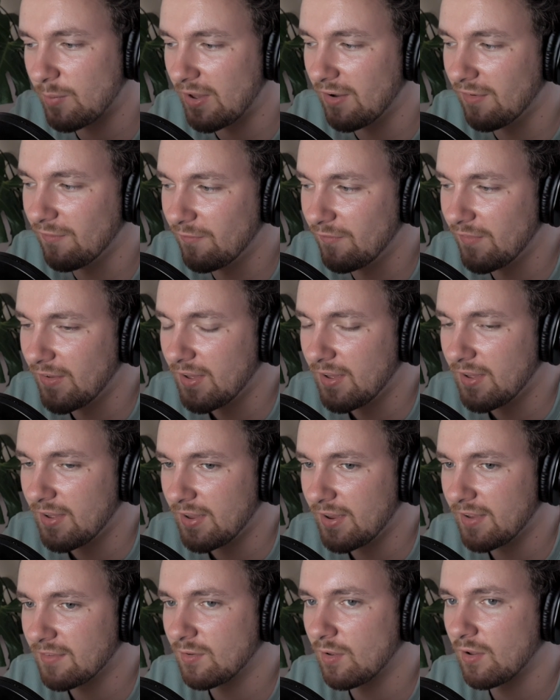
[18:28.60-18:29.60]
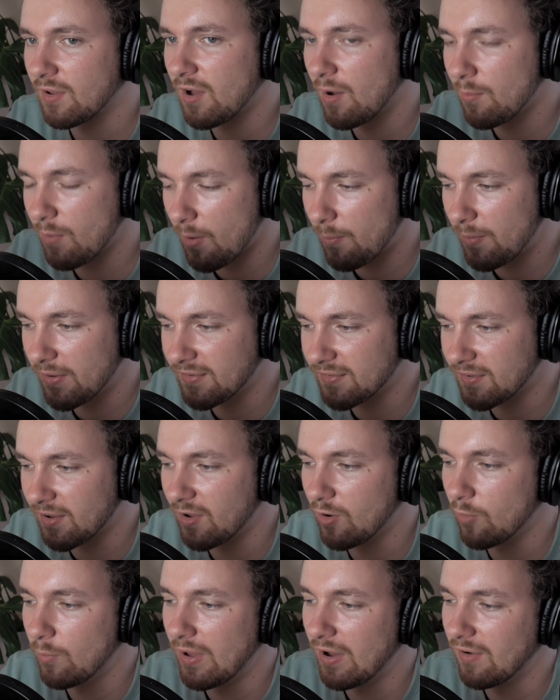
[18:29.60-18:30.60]
of. He has a comeuppance, a
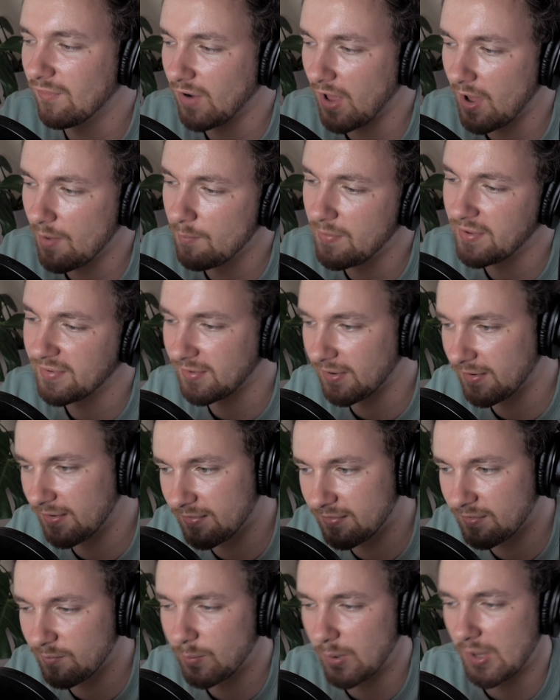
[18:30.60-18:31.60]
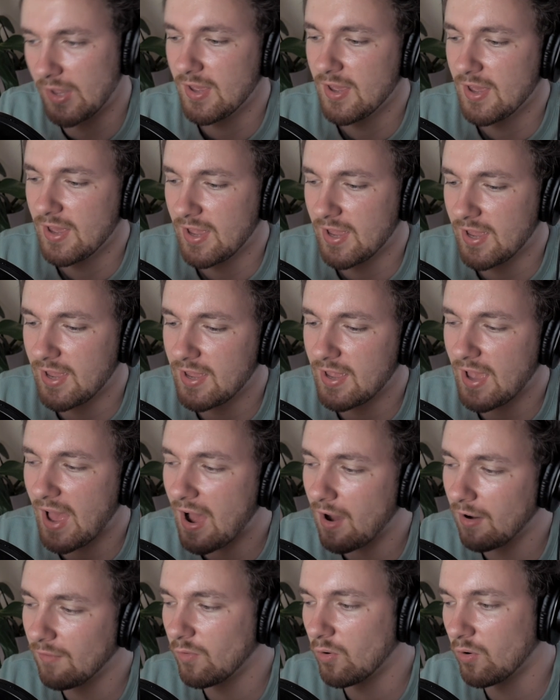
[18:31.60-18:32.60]
little bit of like misunderstood. But he,
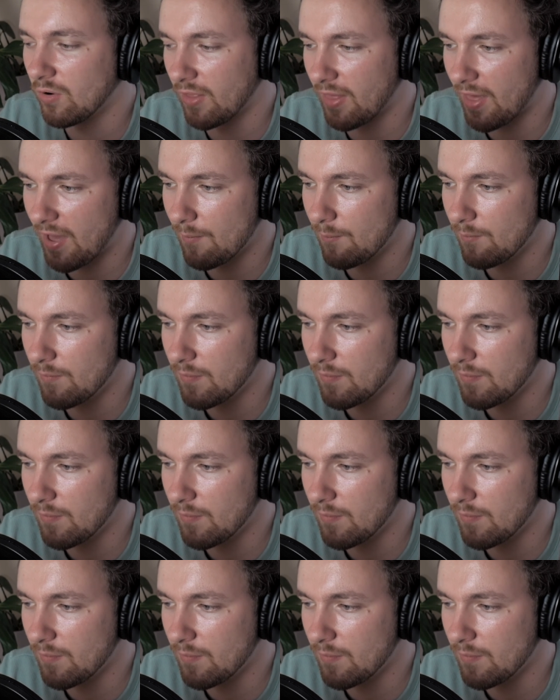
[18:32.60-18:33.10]
out of all of them,